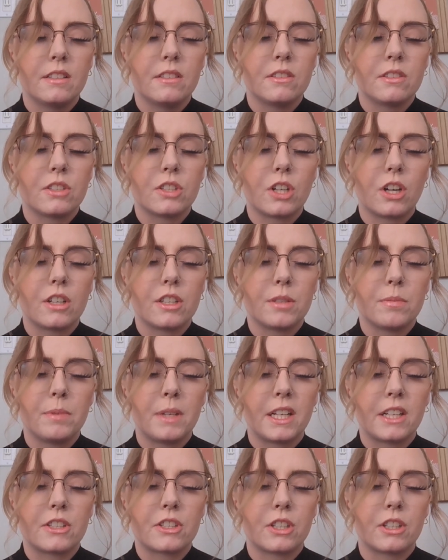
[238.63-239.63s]
Start to
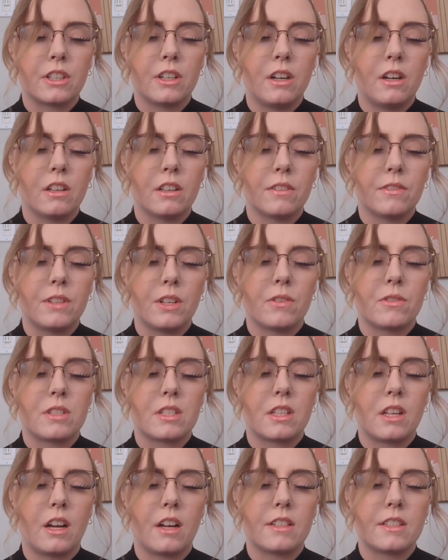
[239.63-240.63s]
picture all of those
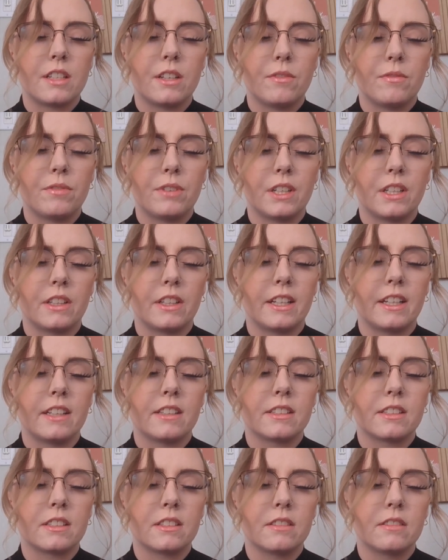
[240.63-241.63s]
thoughts and
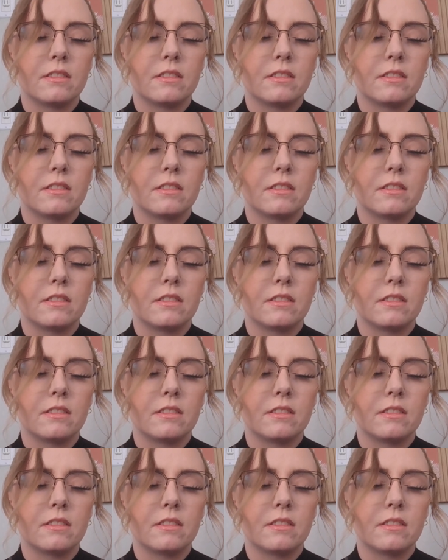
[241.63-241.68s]
feelings